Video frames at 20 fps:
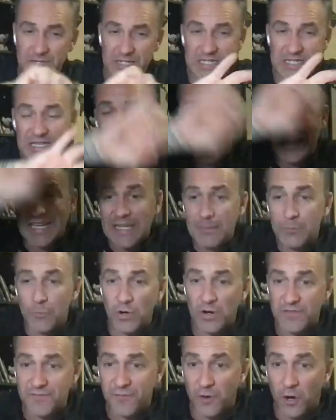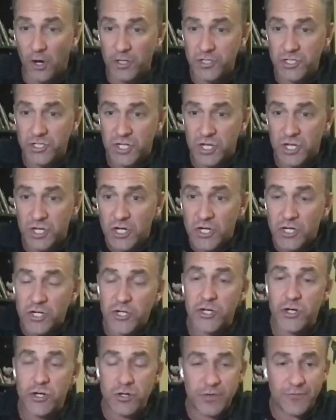Slightly more advanced.
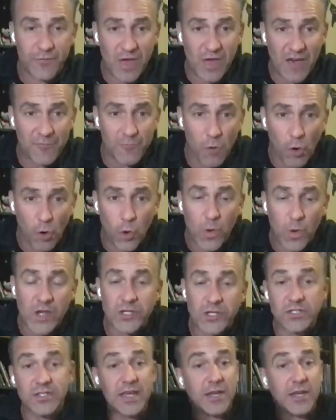Drew, if you have more questions,